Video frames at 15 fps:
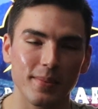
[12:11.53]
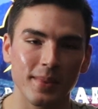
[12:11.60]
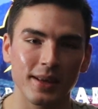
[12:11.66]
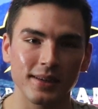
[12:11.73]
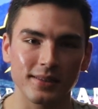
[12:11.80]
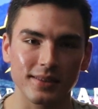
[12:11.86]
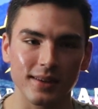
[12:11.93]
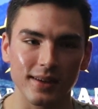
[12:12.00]

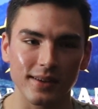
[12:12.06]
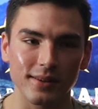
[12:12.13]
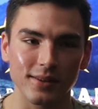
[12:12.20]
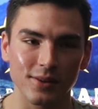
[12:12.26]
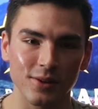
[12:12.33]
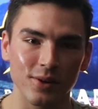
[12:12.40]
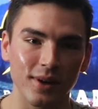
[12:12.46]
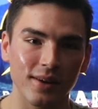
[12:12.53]
He said,
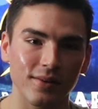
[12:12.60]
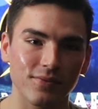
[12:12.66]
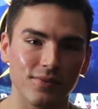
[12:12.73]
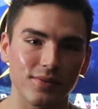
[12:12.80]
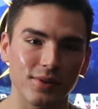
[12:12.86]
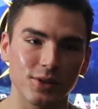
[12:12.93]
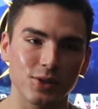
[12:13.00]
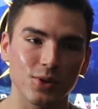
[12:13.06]
you
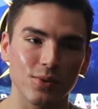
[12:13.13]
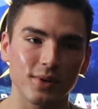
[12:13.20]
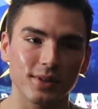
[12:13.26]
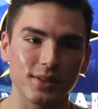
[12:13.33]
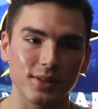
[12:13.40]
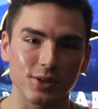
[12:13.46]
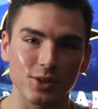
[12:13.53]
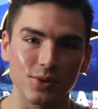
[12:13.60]
have the
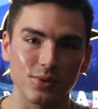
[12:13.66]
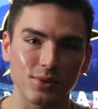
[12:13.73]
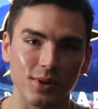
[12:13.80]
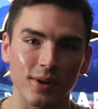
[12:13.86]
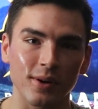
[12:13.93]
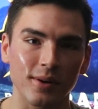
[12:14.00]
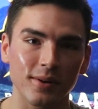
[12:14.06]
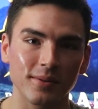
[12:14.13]
choice to choose
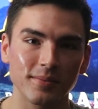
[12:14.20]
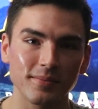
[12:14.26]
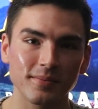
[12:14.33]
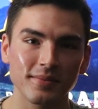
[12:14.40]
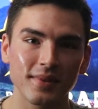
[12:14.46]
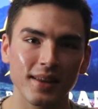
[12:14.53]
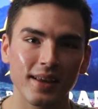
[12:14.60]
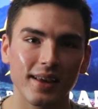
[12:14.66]
her
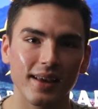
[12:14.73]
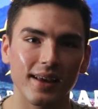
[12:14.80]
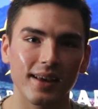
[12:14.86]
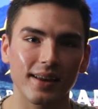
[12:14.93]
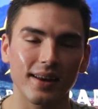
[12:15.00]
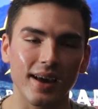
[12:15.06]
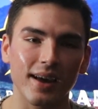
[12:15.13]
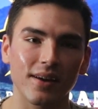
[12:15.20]

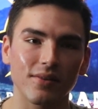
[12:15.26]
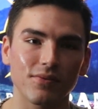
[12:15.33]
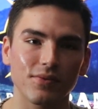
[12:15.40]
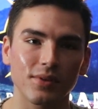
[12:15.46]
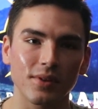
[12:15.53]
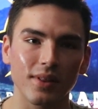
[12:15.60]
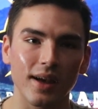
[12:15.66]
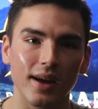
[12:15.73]
and
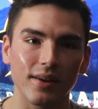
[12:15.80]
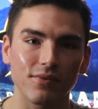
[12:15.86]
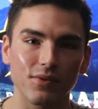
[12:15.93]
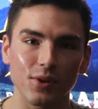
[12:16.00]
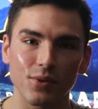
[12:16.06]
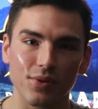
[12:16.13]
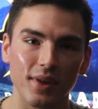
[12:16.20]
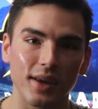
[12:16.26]
have the
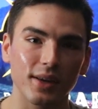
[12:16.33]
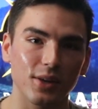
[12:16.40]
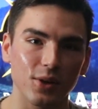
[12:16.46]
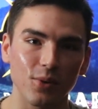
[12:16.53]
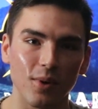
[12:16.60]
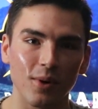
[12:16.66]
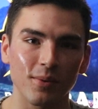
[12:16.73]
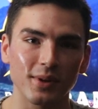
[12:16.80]
life you think
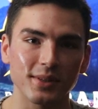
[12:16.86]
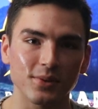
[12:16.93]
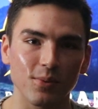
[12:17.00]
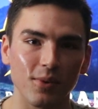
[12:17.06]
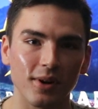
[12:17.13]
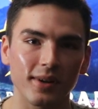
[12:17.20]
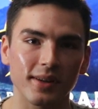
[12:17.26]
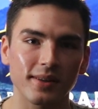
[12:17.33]
you always
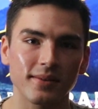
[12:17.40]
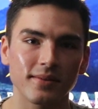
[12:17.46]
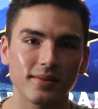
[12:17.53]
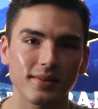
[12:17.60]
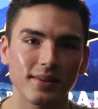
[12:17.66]
wanted,